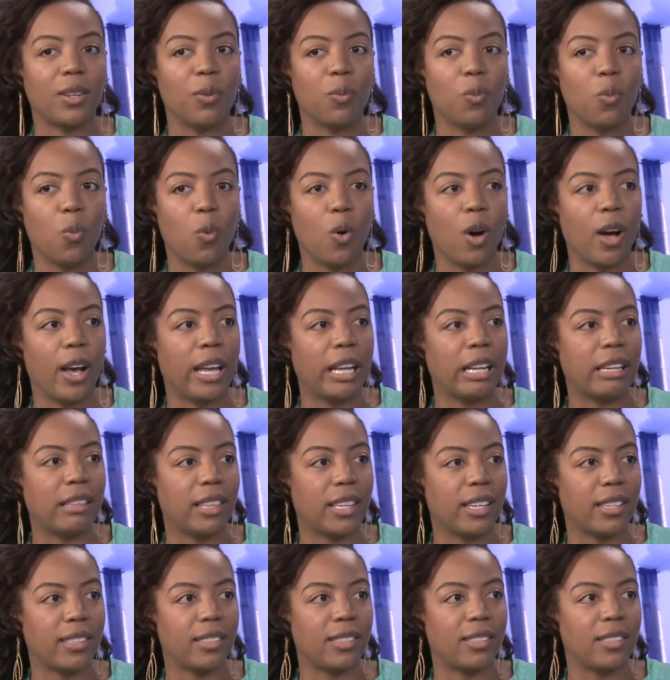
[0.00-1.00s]
and what
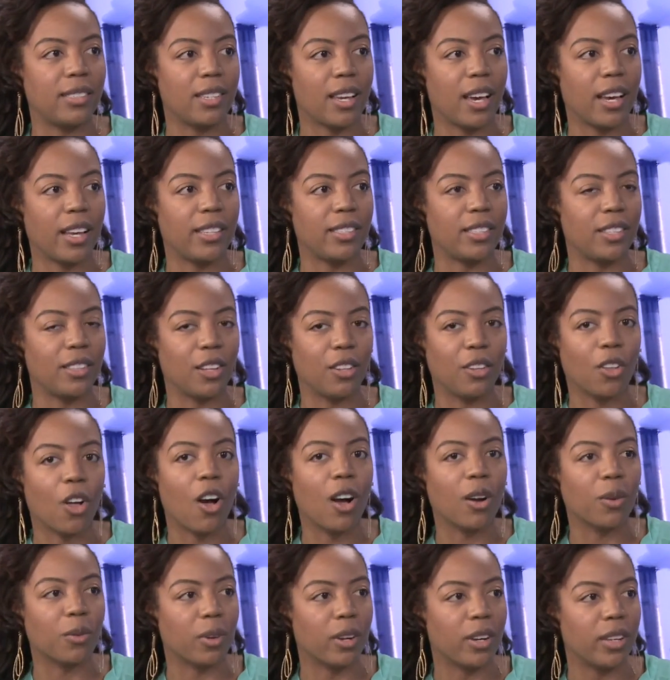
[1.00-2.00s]
this does in the
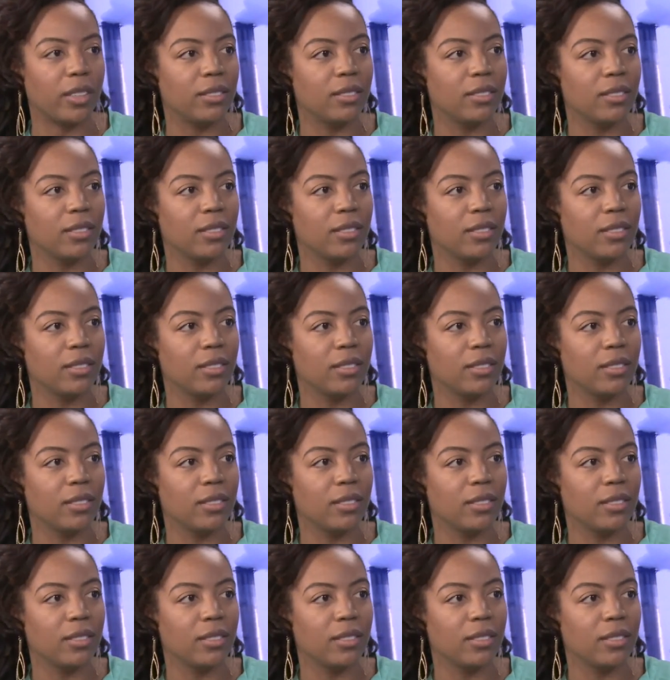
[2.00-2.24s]
long run.